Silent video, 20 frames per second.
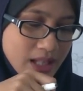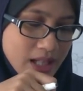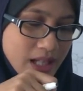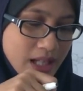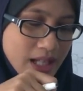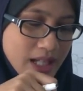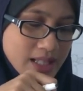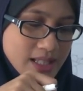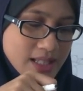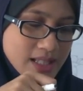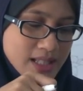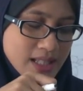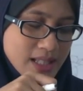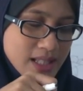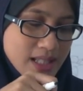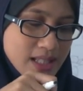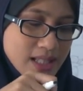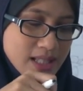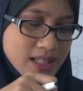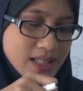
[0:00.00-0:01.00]
I
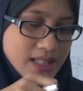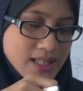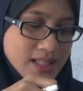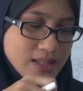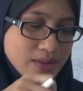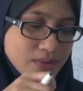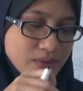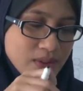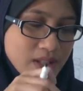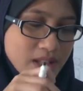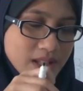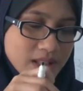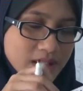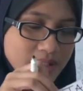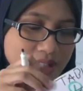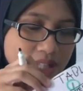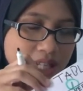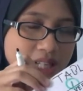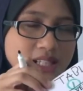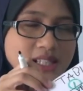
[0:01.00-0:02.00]
still feel
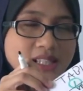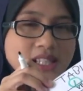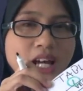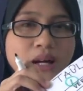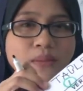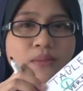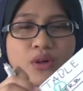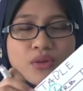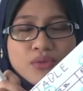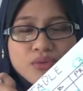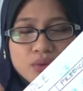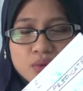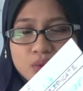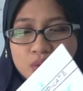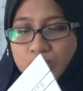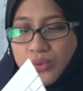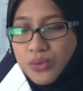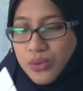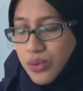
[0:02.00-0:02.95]
that some of you